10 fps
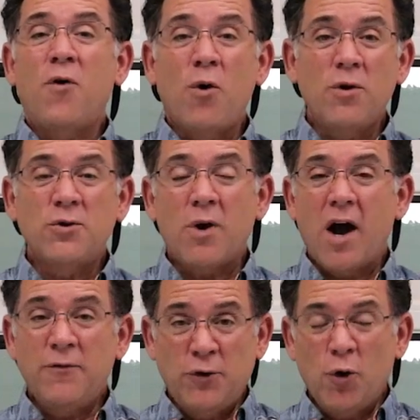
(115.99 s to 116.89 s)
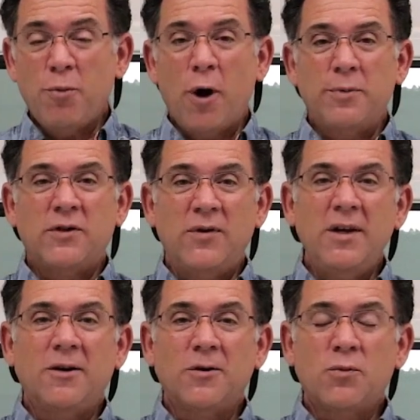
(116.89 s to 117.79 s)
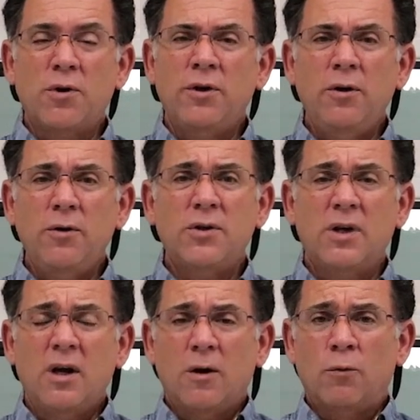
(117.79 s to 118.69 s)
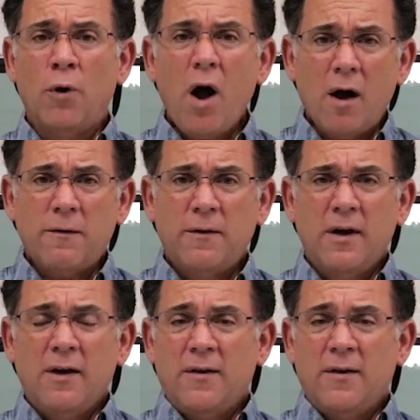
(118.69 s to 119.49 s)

four-wheel drive, dual-purpose vehicles were used rough.